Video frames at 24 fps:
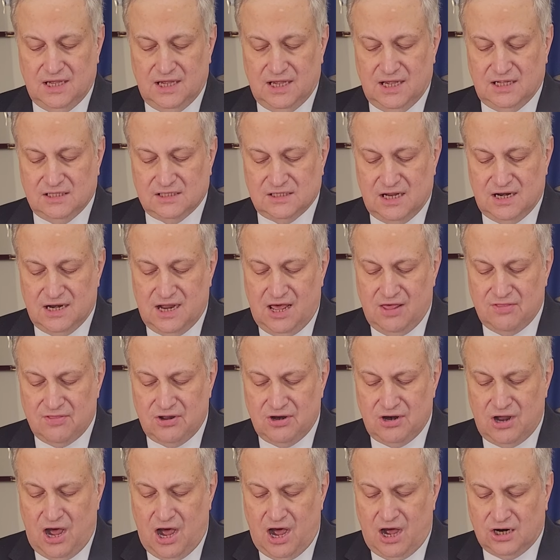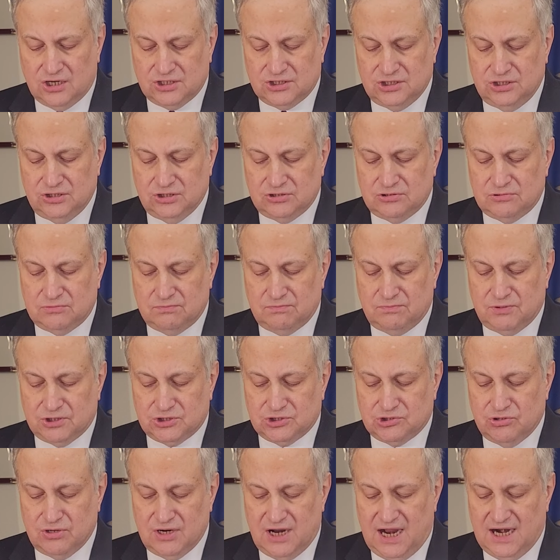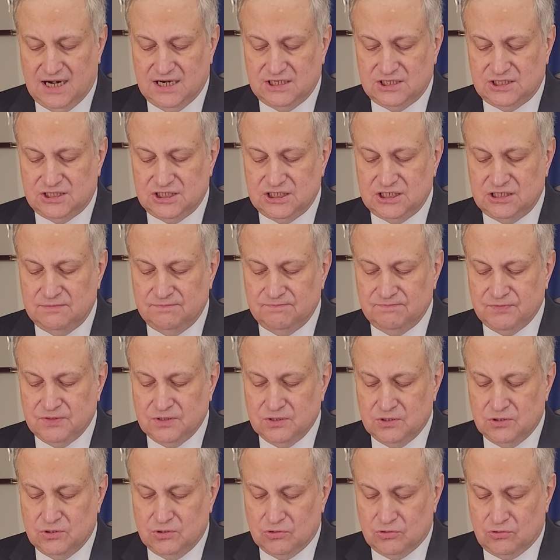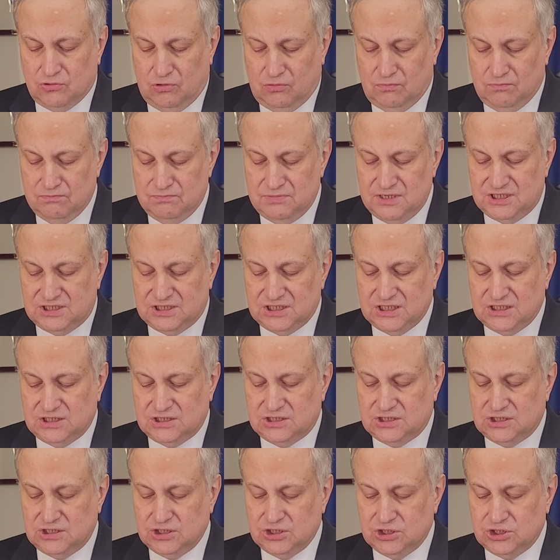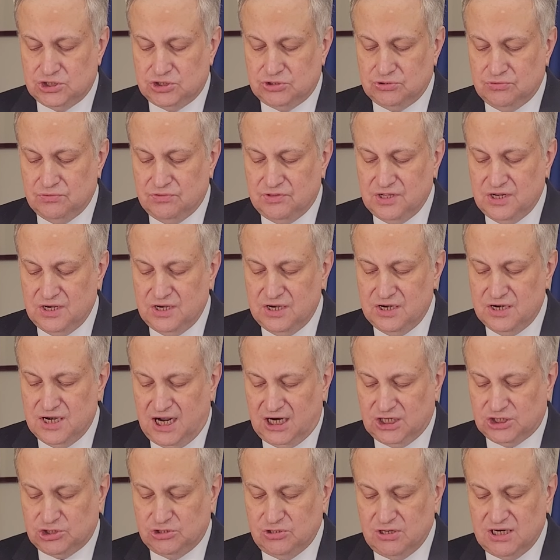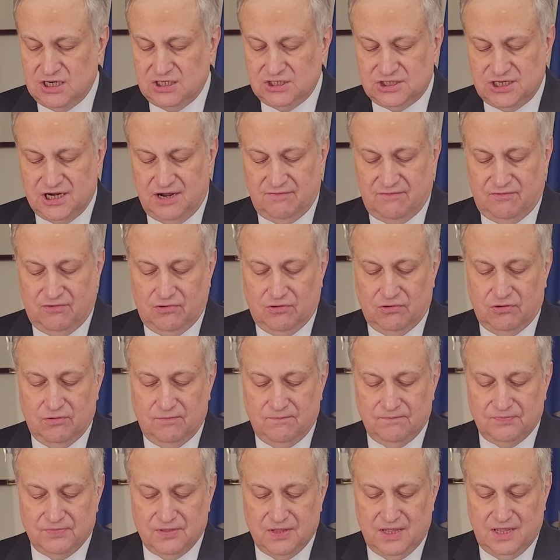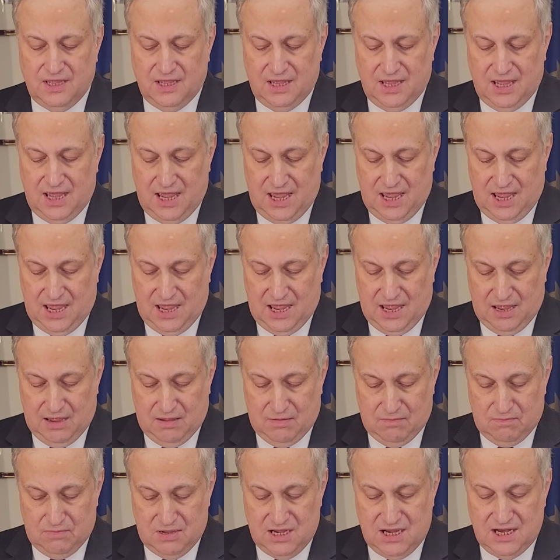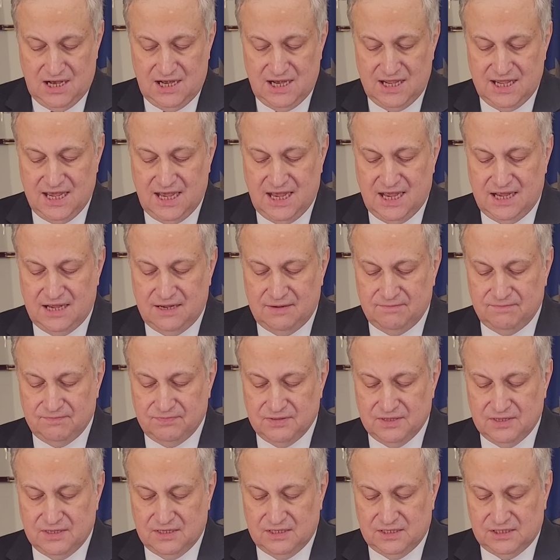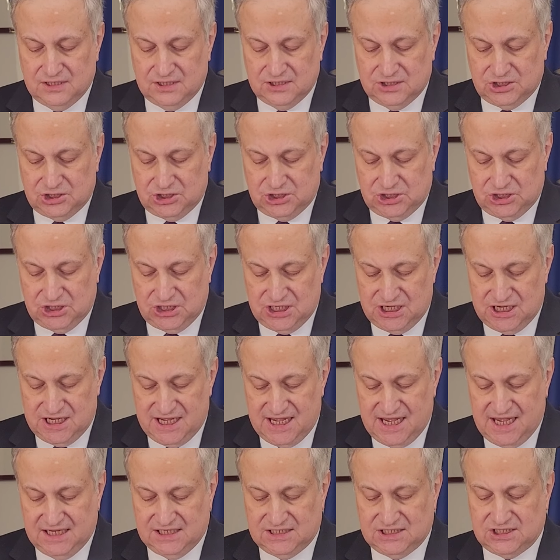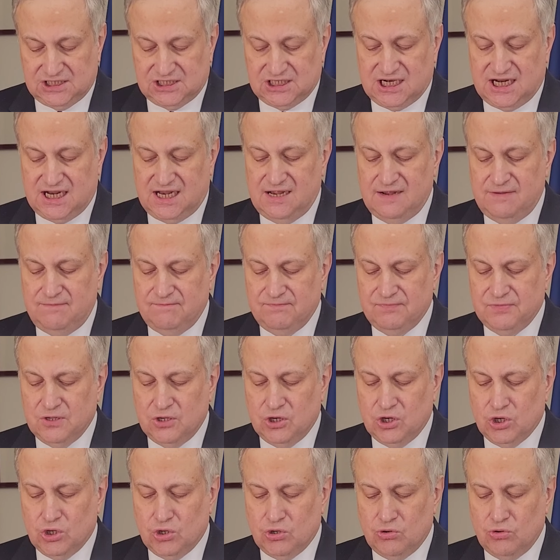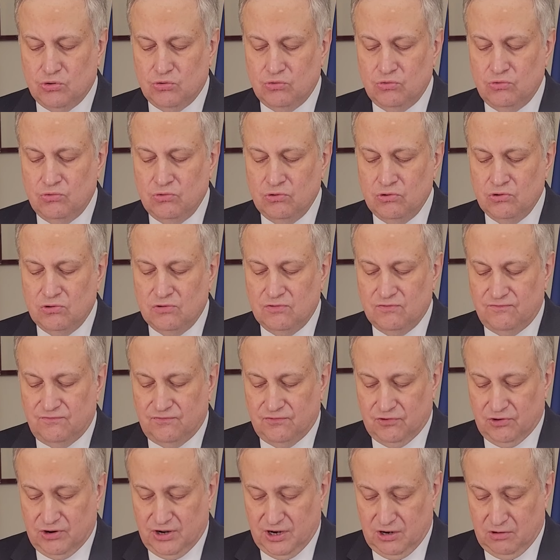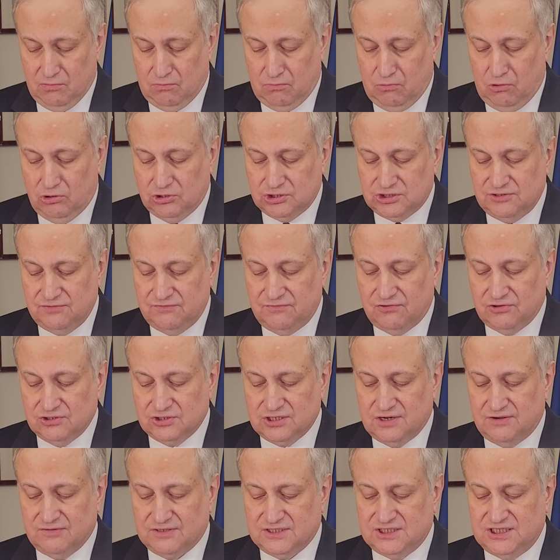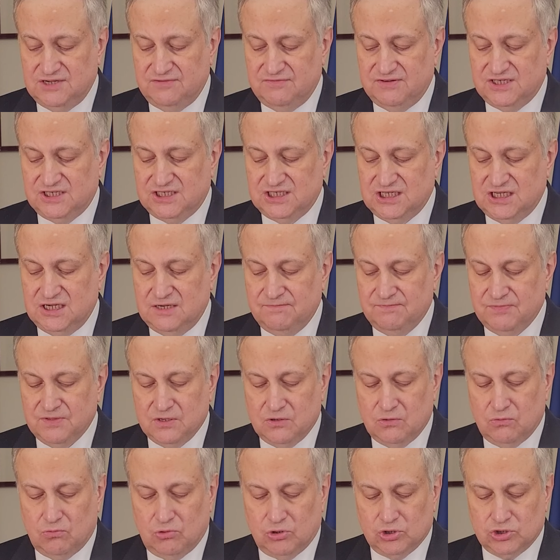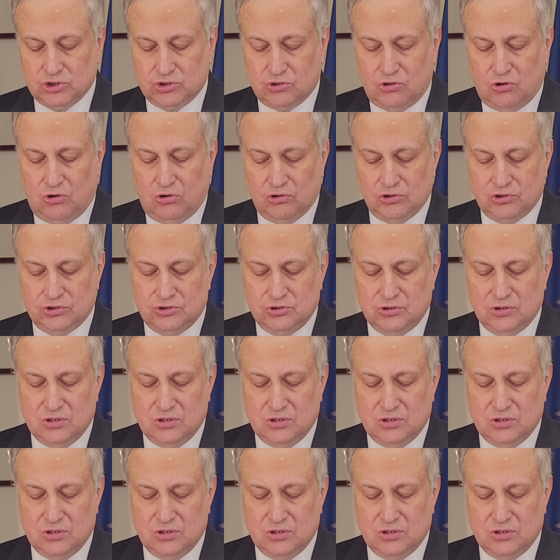and another ardent personality committed to the national endeavor, Emilia Śniecka, who, for her multifold activity, was called